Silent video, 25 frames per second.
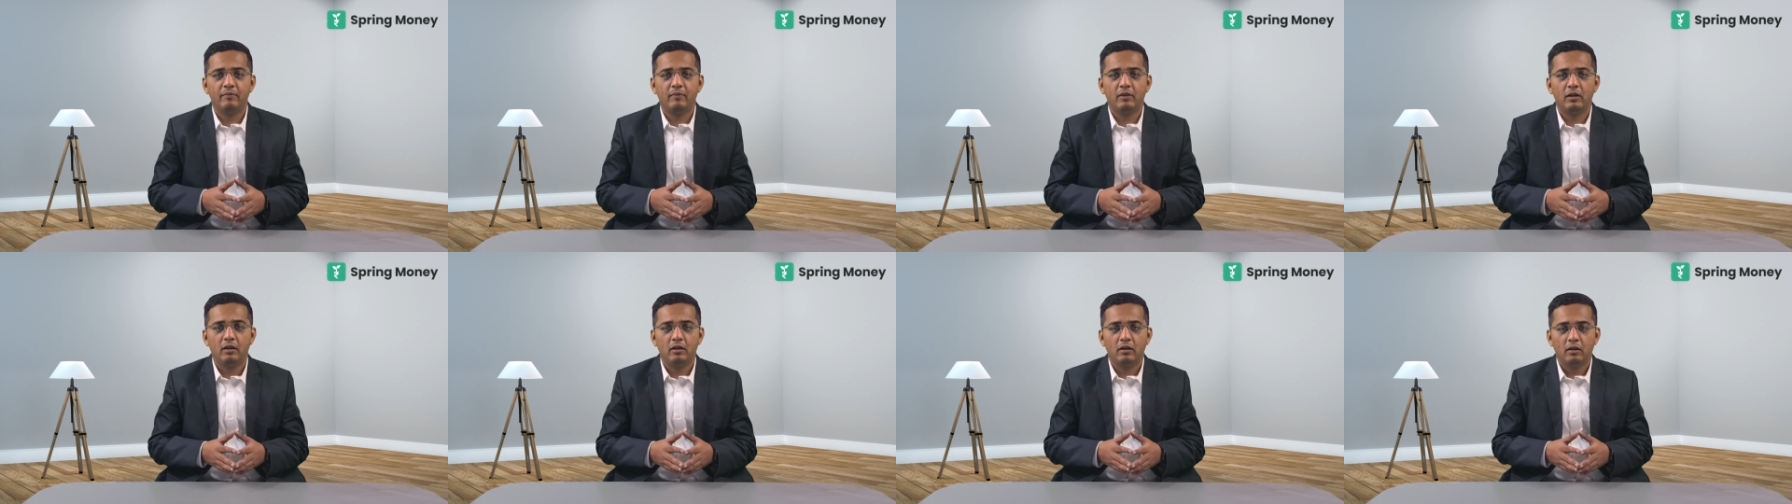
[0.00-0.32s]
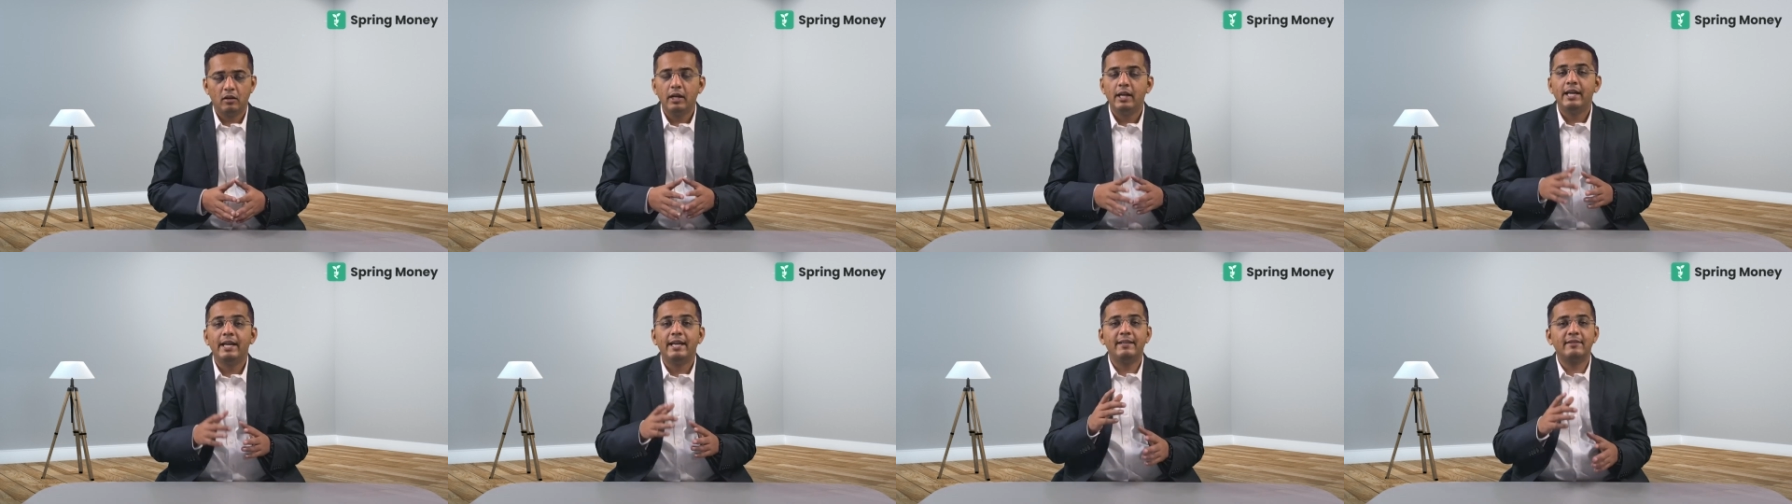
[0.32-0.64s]

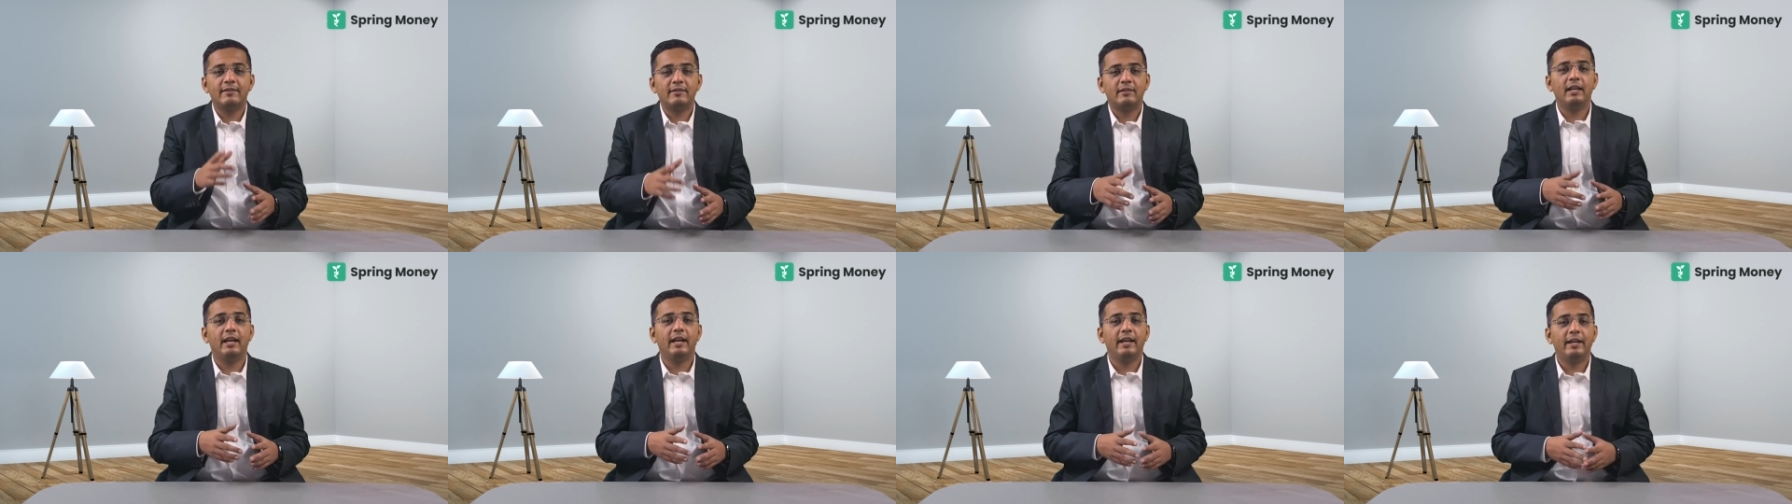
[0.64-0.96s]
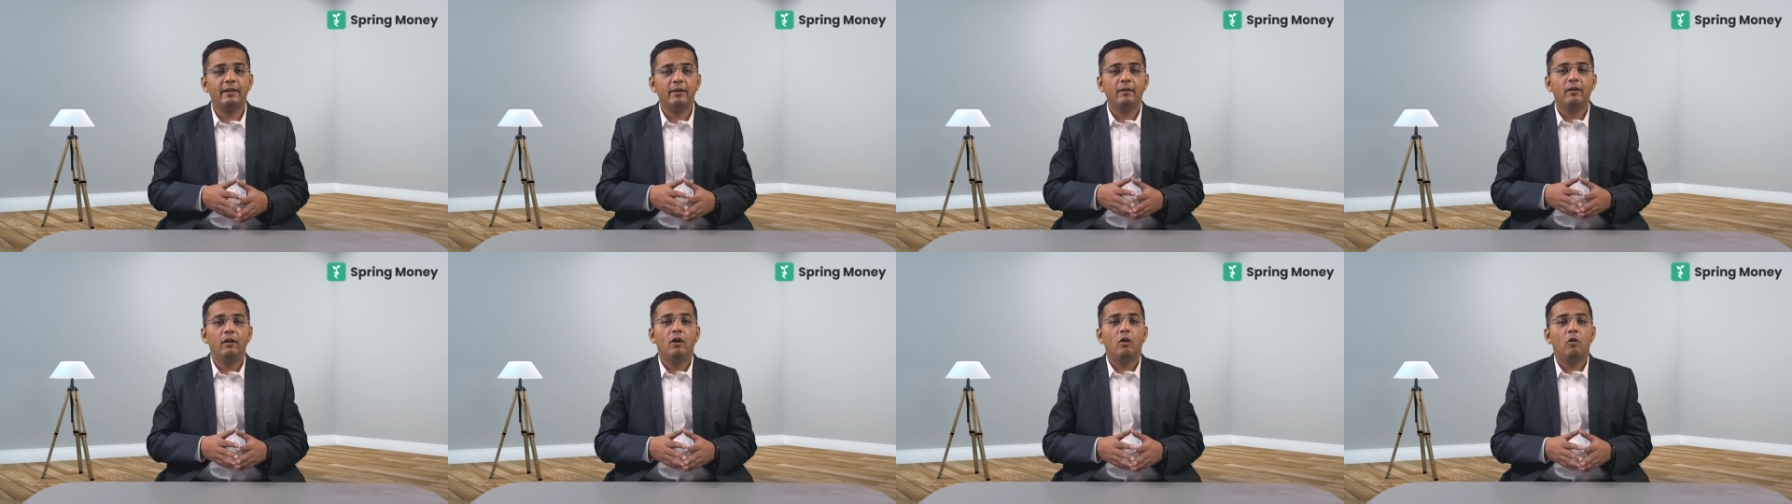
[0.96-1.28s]
Instead,
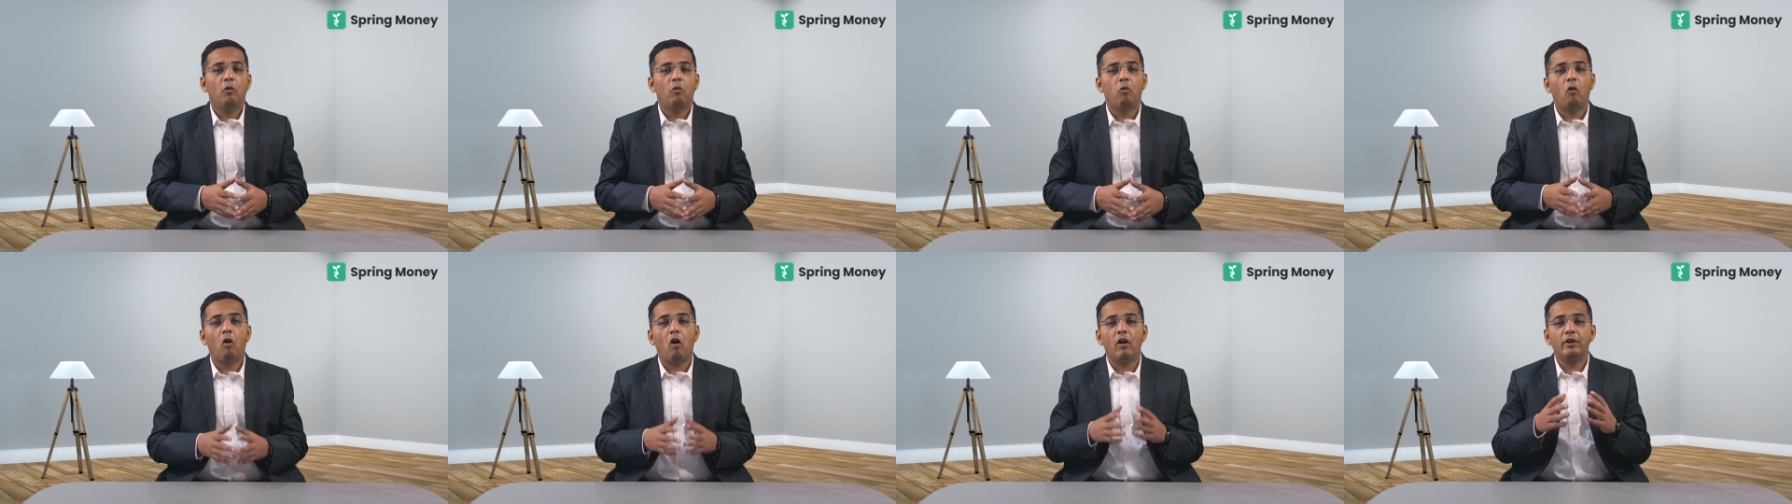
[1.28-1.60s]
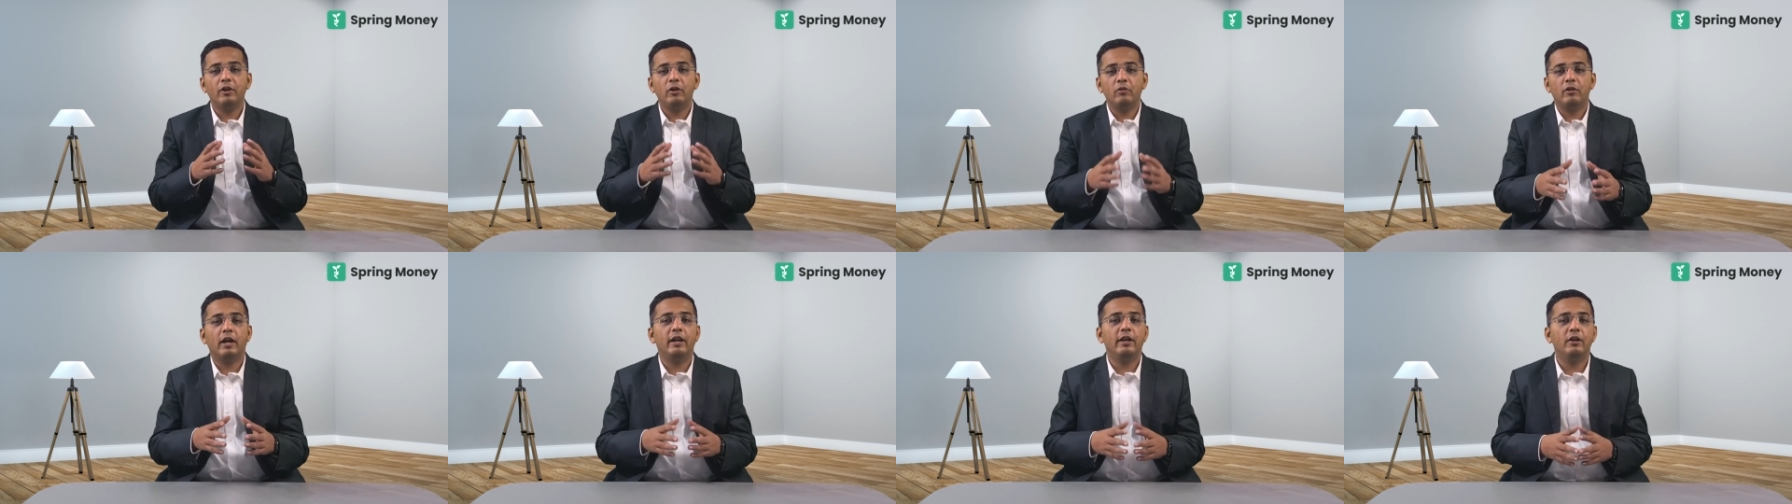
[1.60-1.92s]
what you can
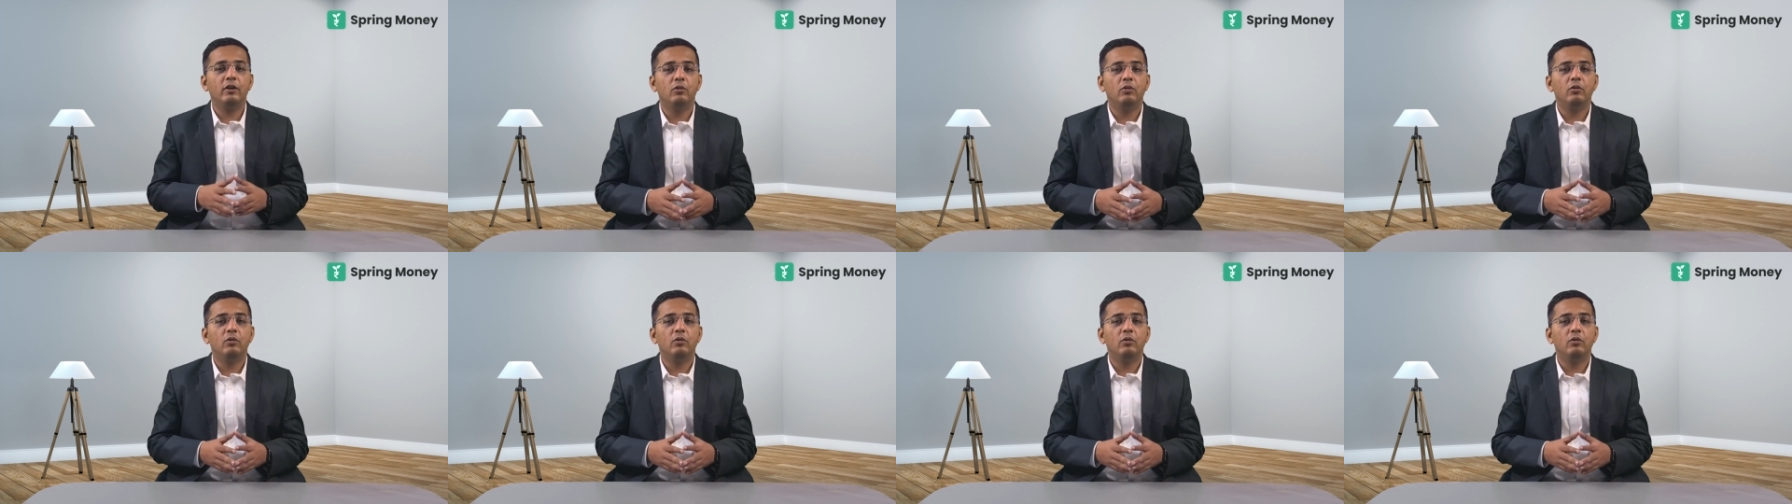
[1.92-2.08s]
do